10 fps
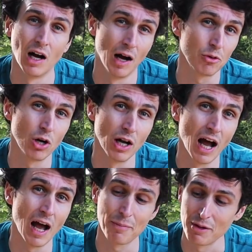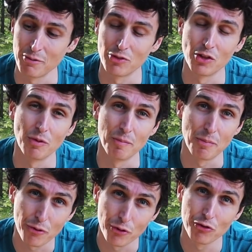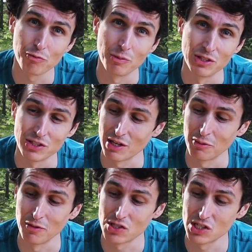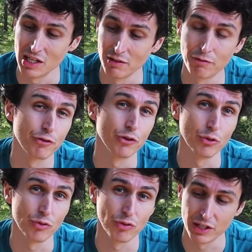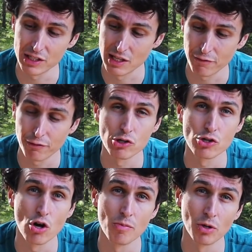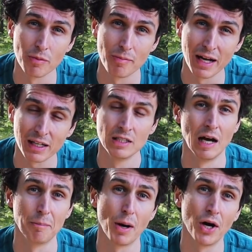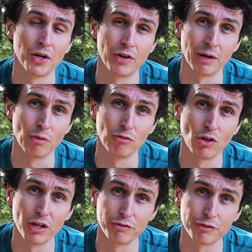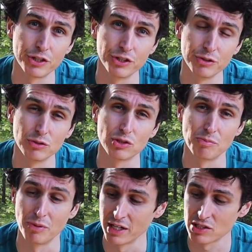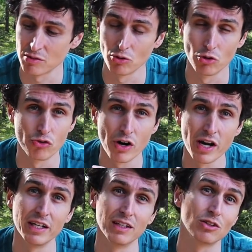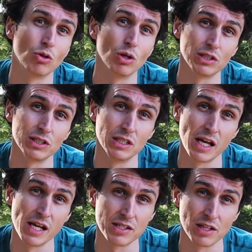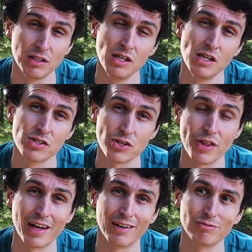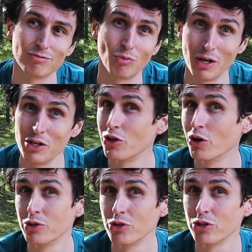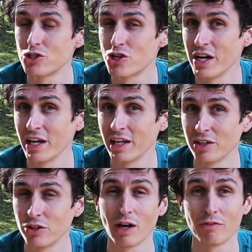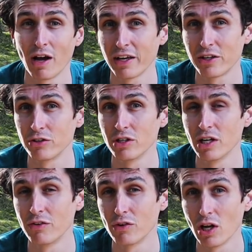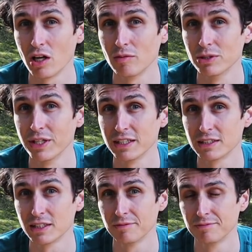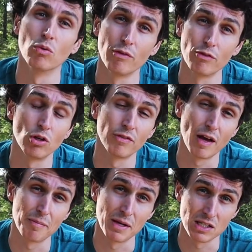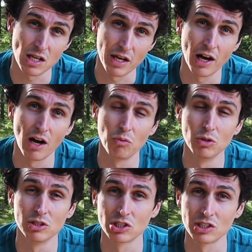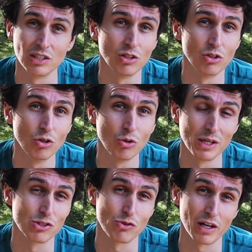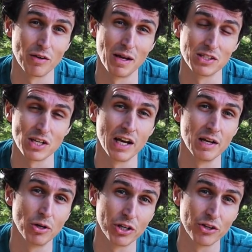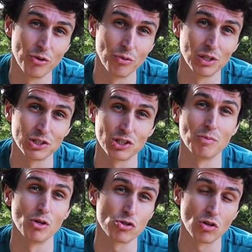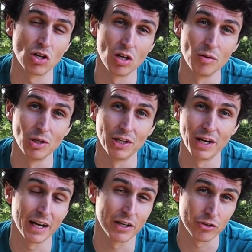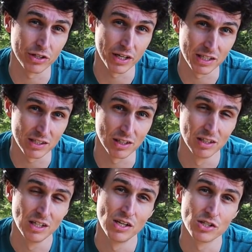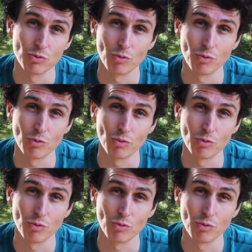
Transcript: I'm quite happy with the improvements that we've seen through this different dome on the back and partnering with LifeQ to bring some great quality data so that when you go and do your training, you have accurate and reliable data. With all of that being said, I would still always recommend to anybody who wants the most reliable and accurate data to